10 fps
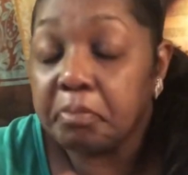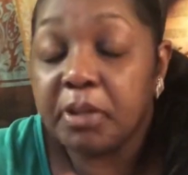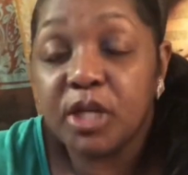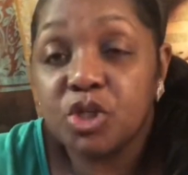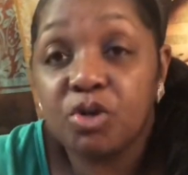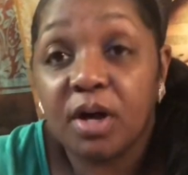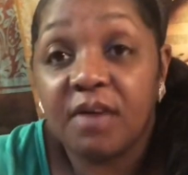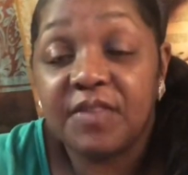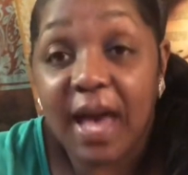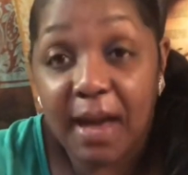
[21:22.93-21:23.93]
picture
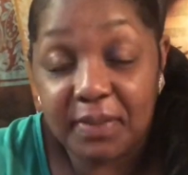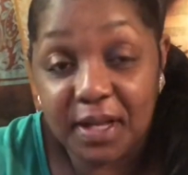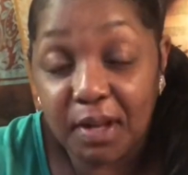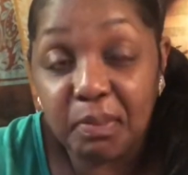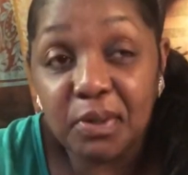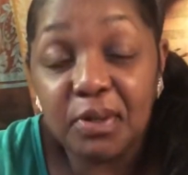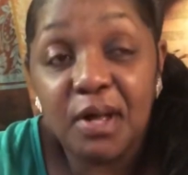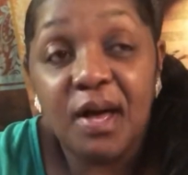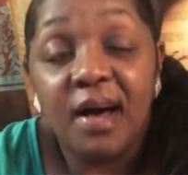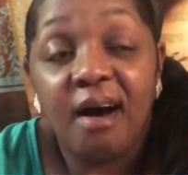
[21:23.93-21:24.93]
of the happy
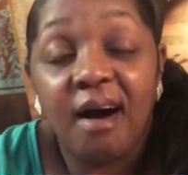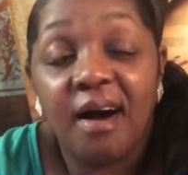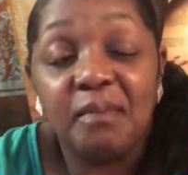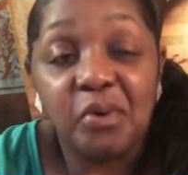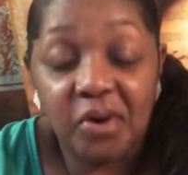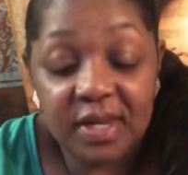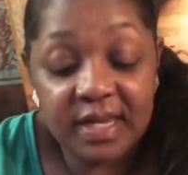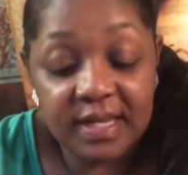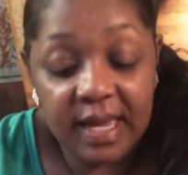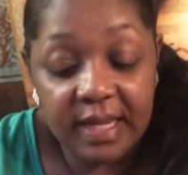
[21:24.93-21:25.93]
couple on
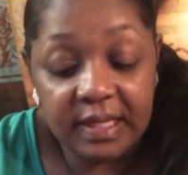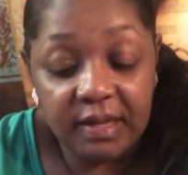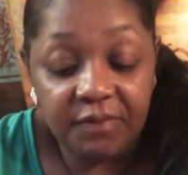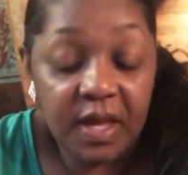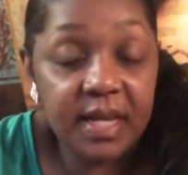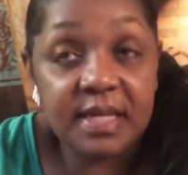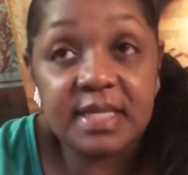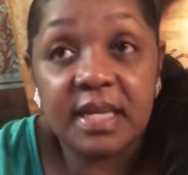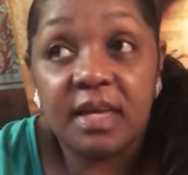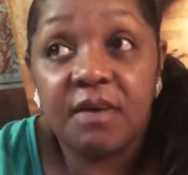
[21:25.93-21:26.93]
it and give that
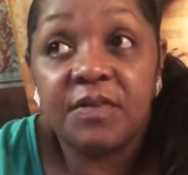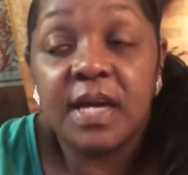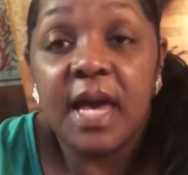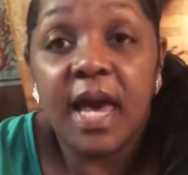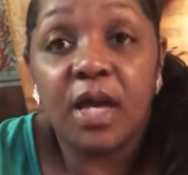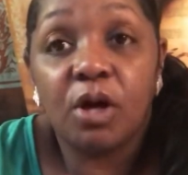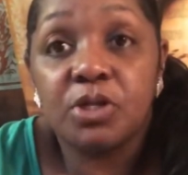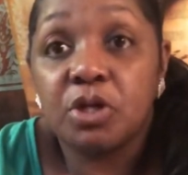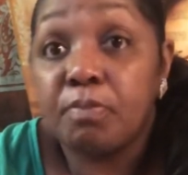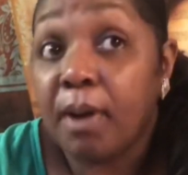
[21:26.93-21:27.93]
as a gift. And
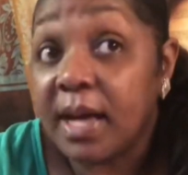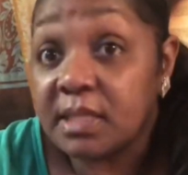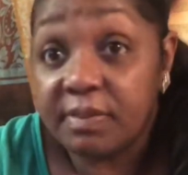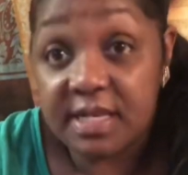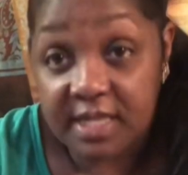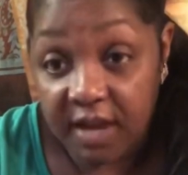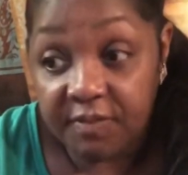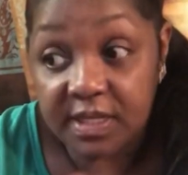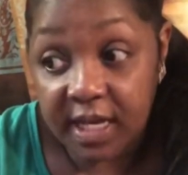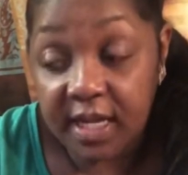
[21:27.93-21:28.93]
also possibly
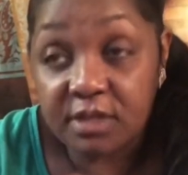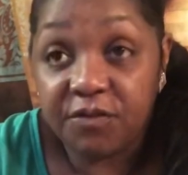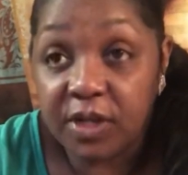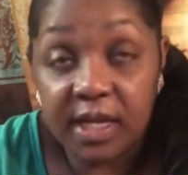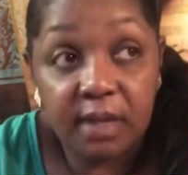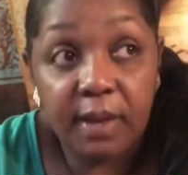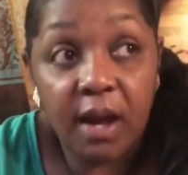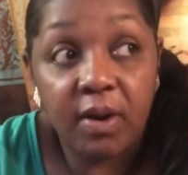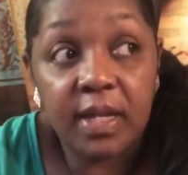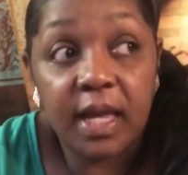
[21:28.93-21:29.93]
save the dates. If you're getting
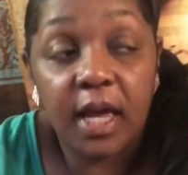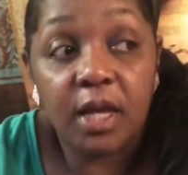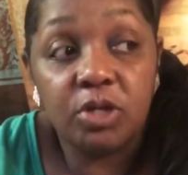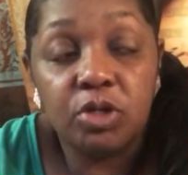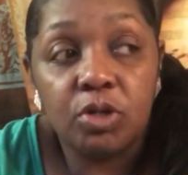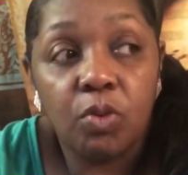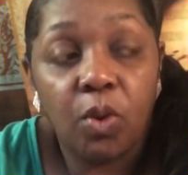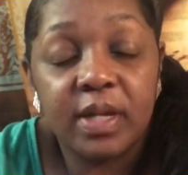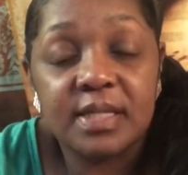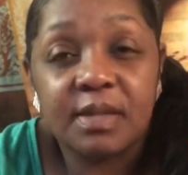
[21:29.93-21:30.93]
married and you're
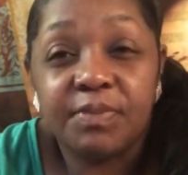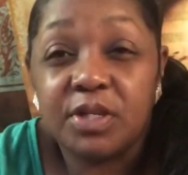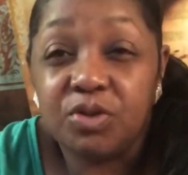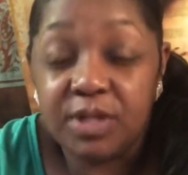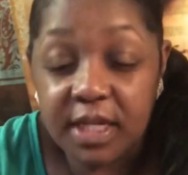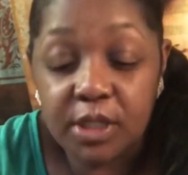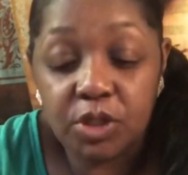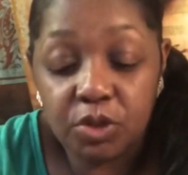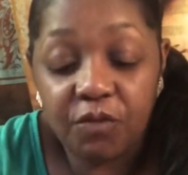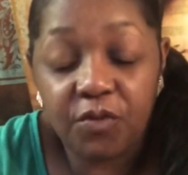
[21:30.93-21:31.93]
wanting something unique
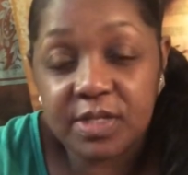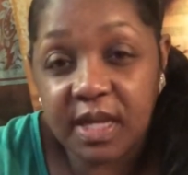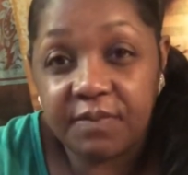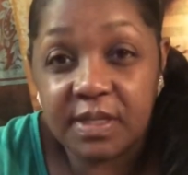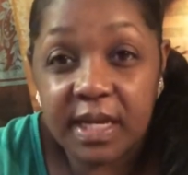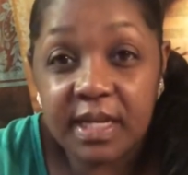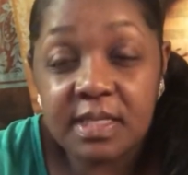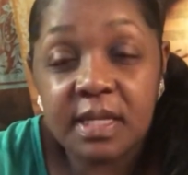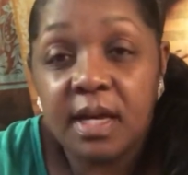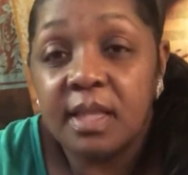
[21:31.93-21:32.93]
to do for save the
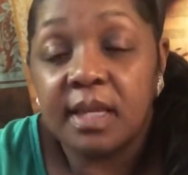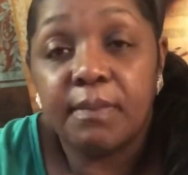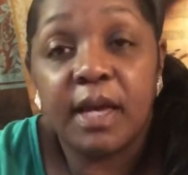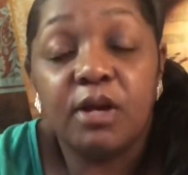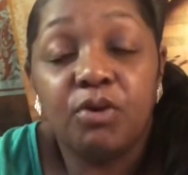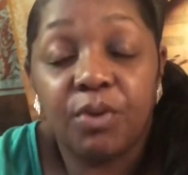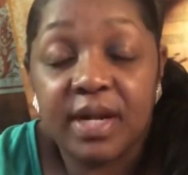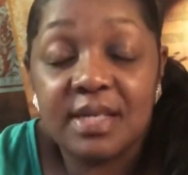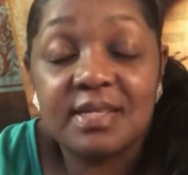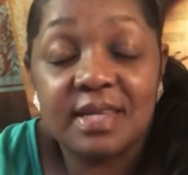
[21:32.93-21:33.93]
dates, they make
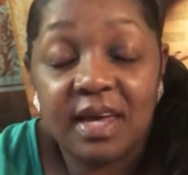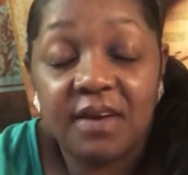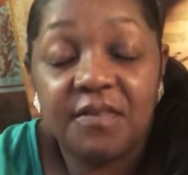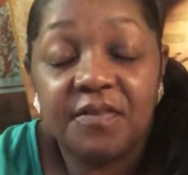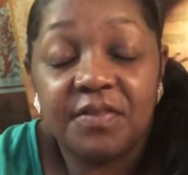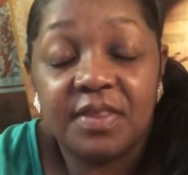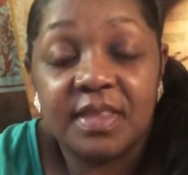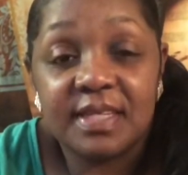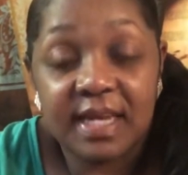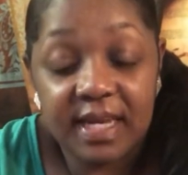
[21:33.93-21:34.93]
great save
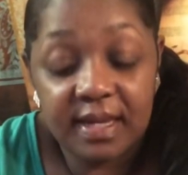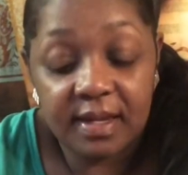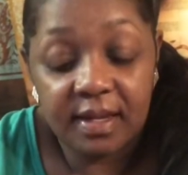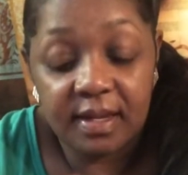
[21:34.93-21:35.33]
the date